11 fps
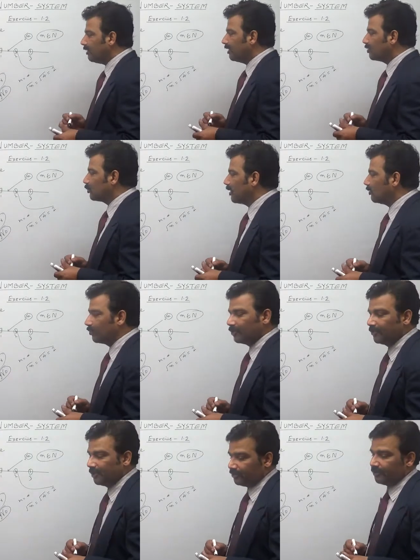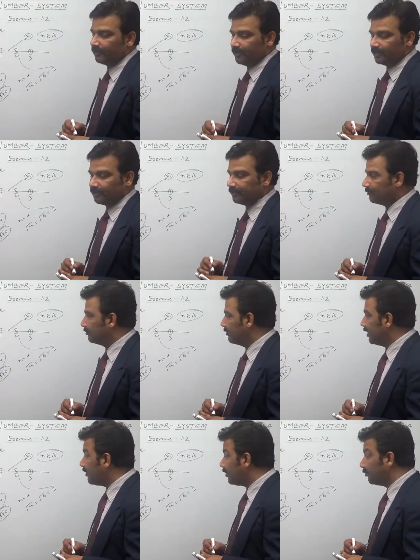be the square root of natural numbers.
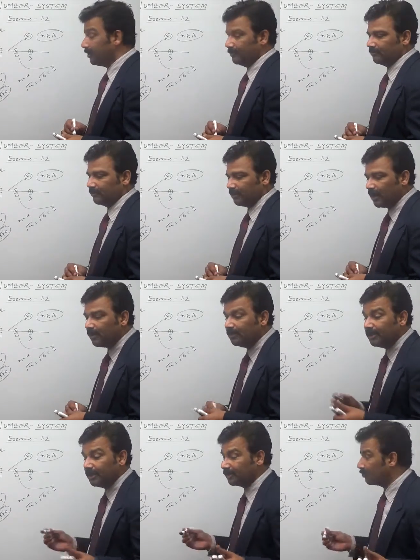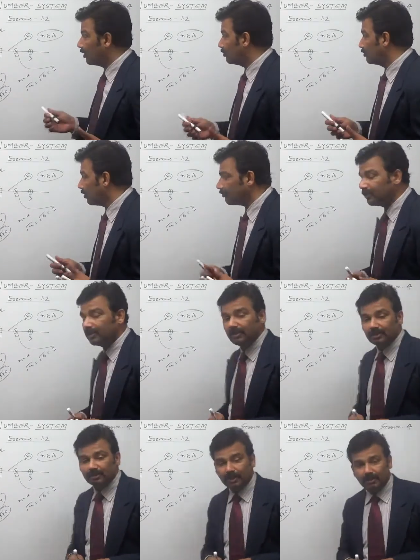Never be. They can't be the square root of
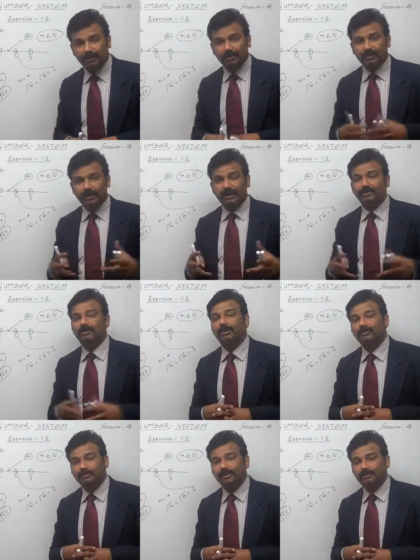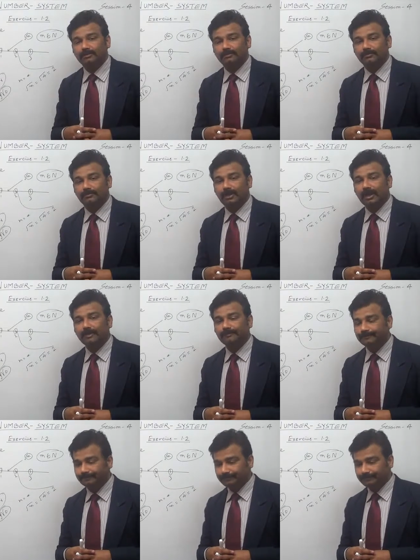the natural numbers. Clear?